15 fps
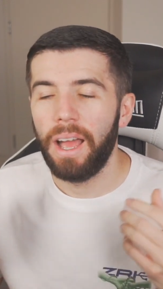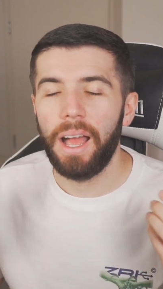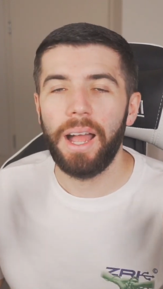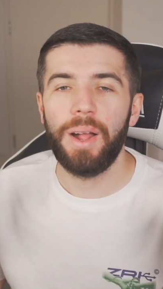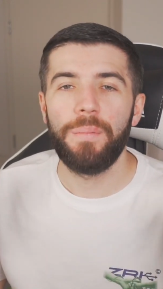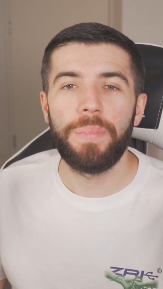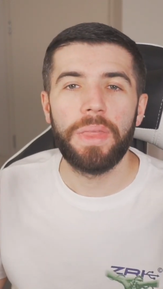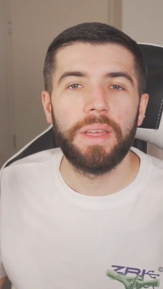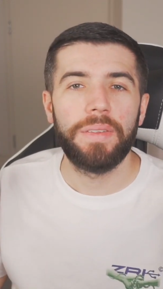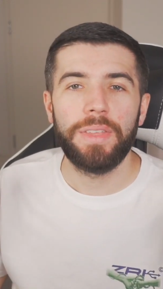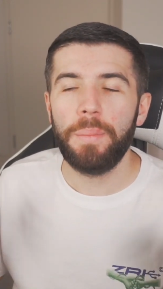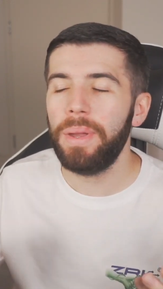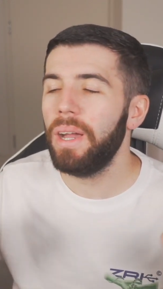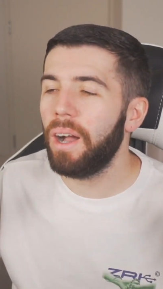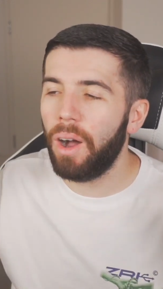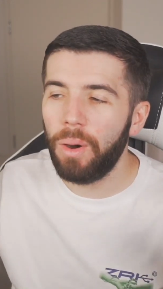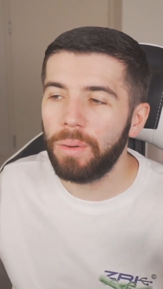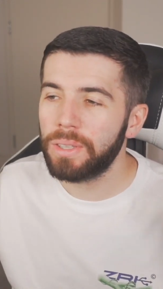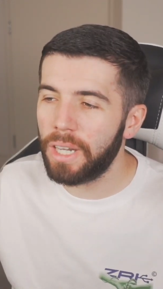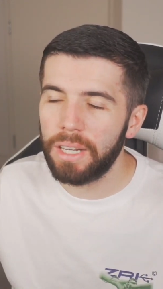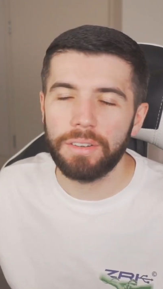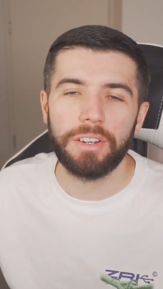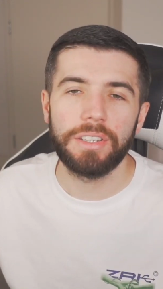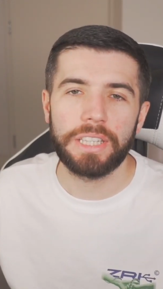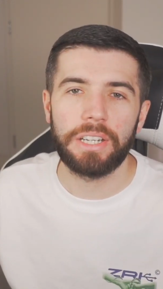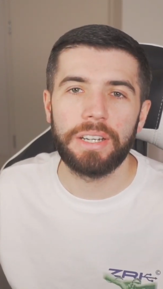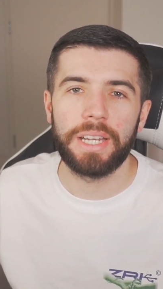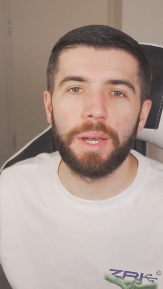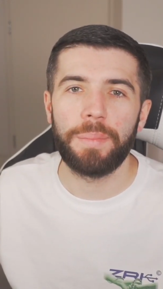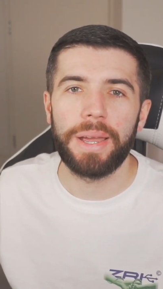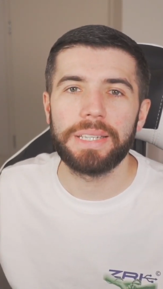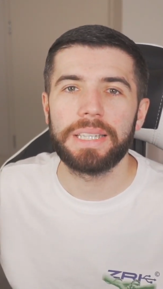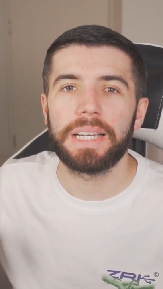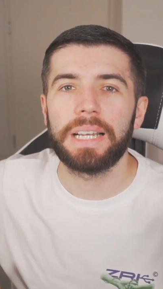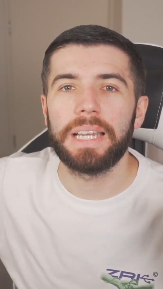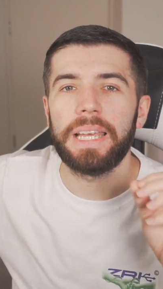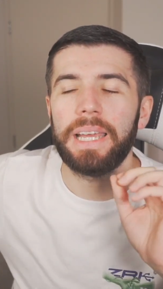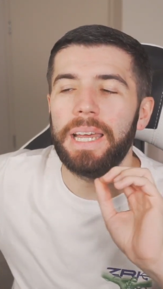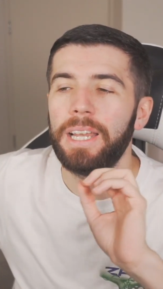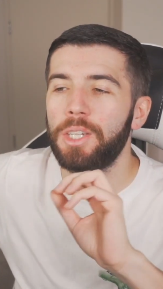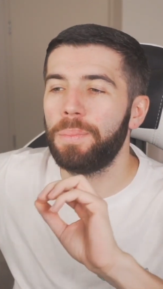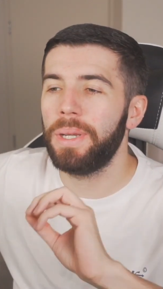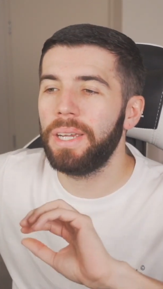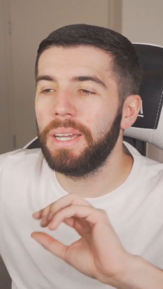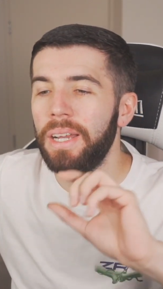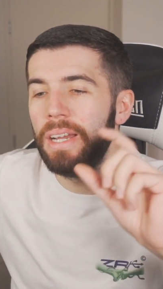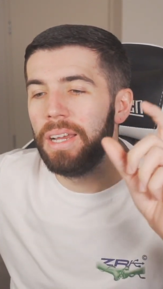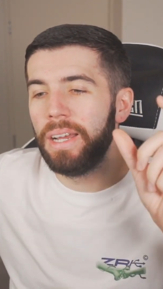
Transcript: There'll be a whole ton of content on here, basically, and it'll be